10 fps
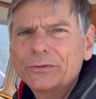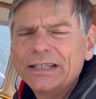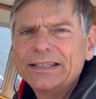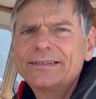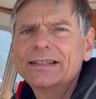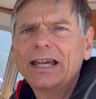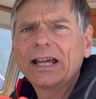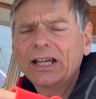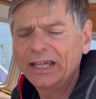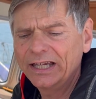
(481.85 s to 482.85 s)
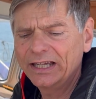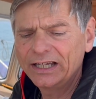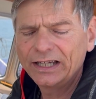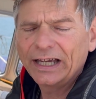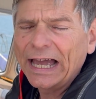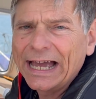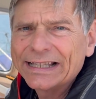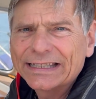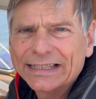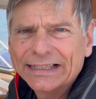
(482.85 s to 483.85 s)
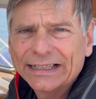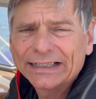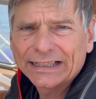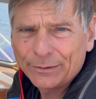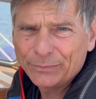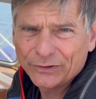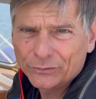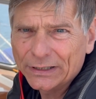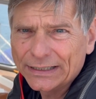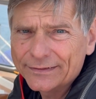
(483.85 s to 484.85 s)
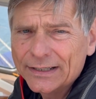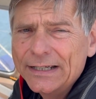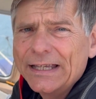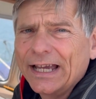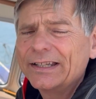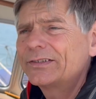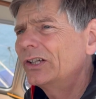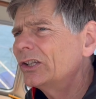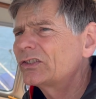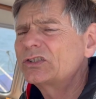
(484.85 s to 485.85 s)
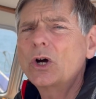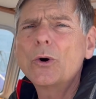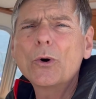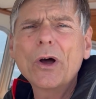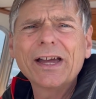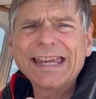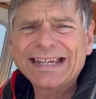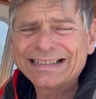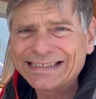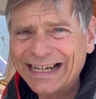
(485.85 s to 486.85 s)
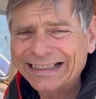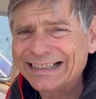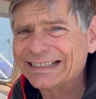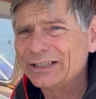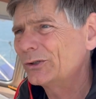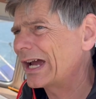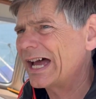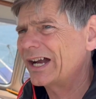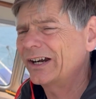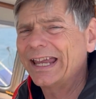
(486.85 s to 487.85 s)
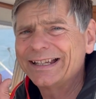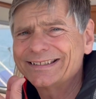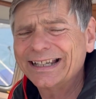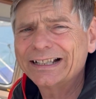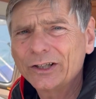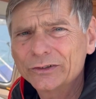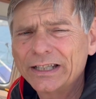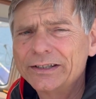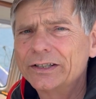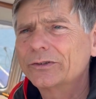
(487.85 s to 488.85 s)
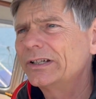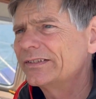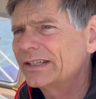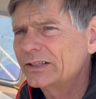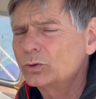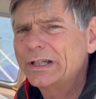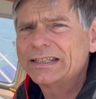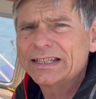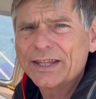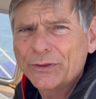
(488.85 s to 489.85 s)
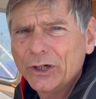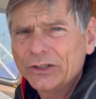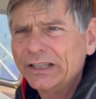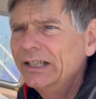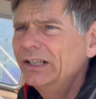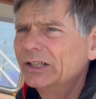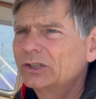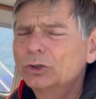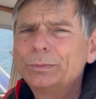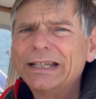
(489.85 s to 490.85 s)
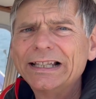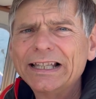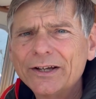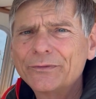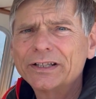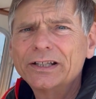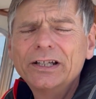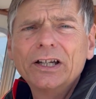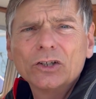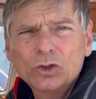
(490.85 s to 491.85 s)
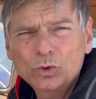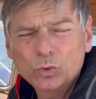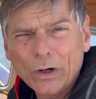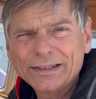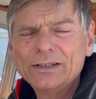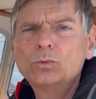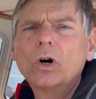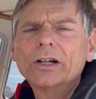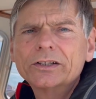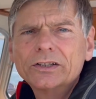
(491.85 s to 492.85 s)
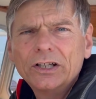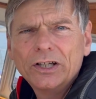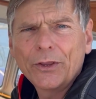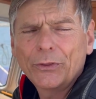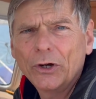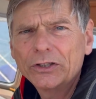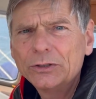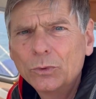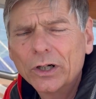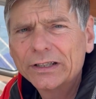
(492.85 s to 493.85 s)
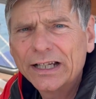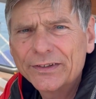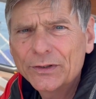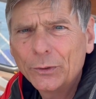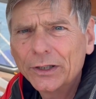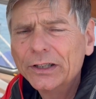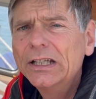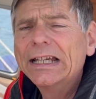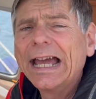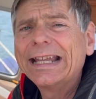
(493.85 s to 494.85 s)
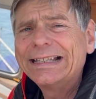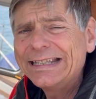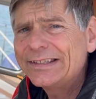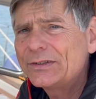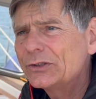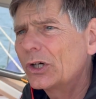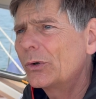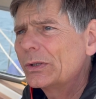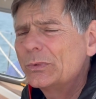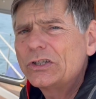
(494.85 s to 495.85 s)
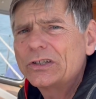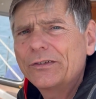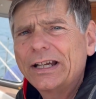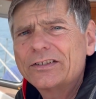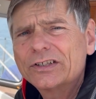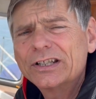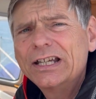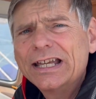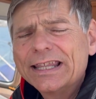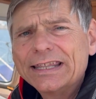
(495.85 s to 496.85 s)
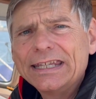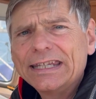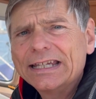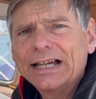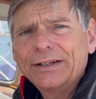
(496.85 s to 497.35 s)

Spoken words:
reads and the compass reads. And it's not so exact that you are exactly on 10 degrees, then 20, then 30. It could be 11, 21, 31, and so on. At least you know in which direction the